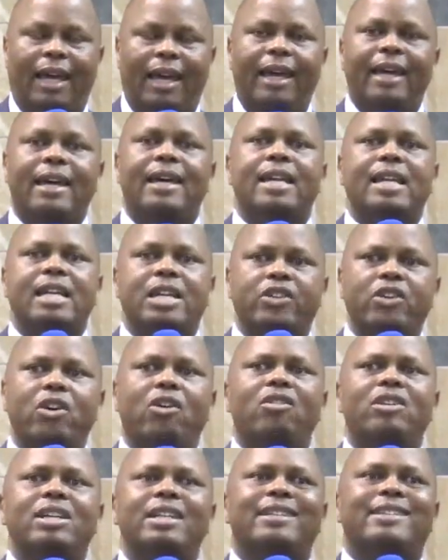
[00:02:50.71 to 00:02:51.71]
and
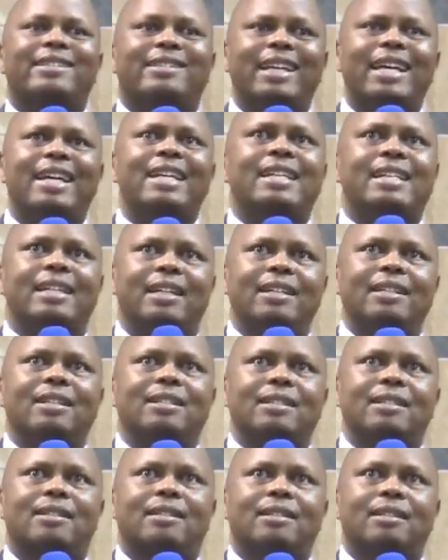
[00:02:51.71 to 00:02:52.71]
your
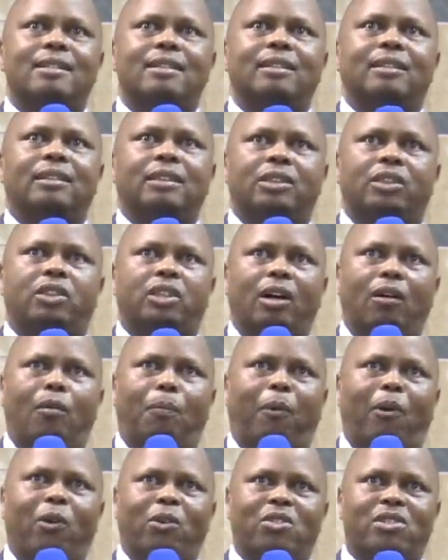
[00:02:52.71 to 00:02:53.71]
descendants
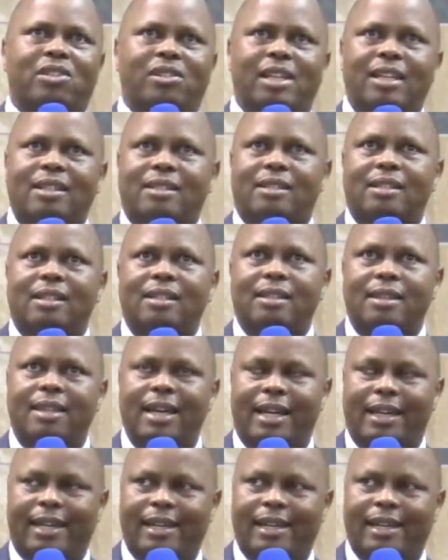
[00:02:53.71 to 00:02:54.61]
shall possess the